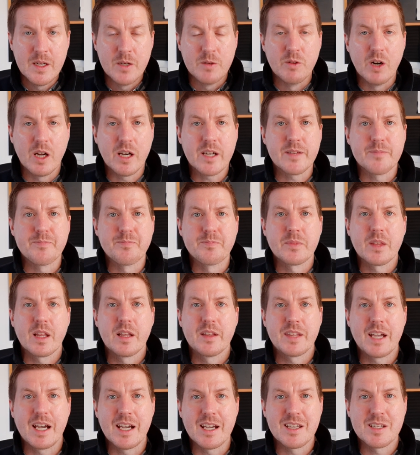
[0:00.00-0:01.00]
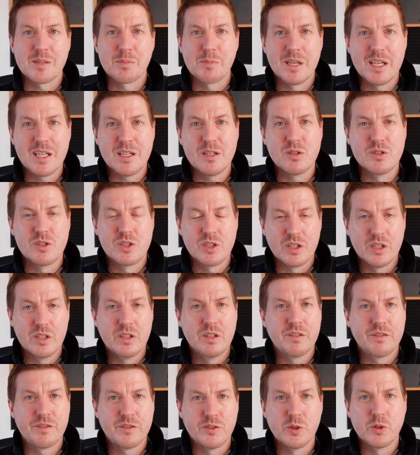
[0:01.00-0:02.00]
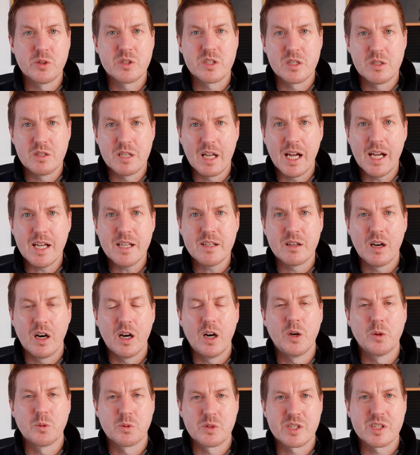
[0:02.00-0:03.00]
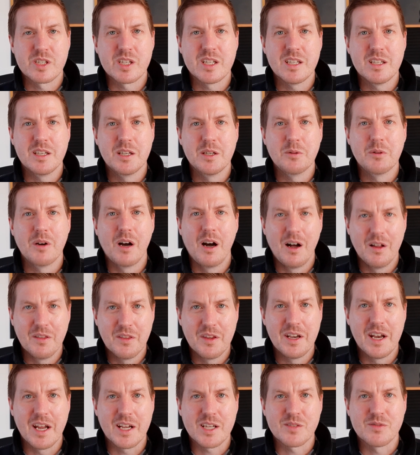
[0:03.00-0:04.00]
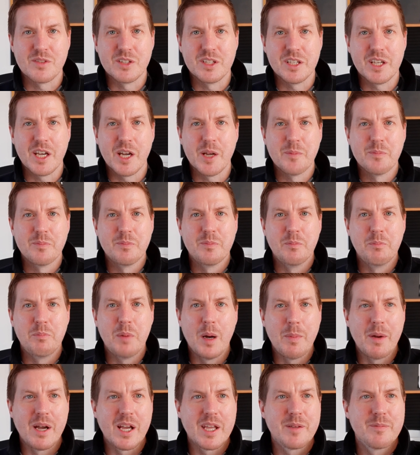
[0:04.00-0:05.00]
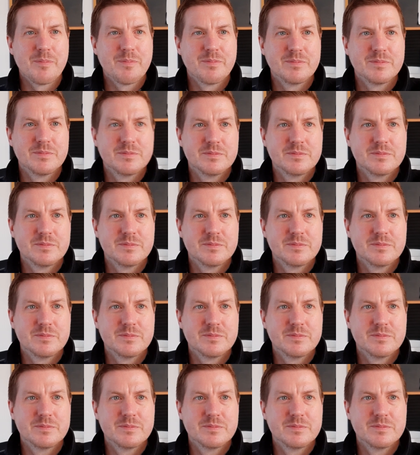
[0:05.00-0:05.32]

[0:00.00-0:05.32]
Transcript: Right, that is me done for today. I'll see you on the next video. Bye-bye.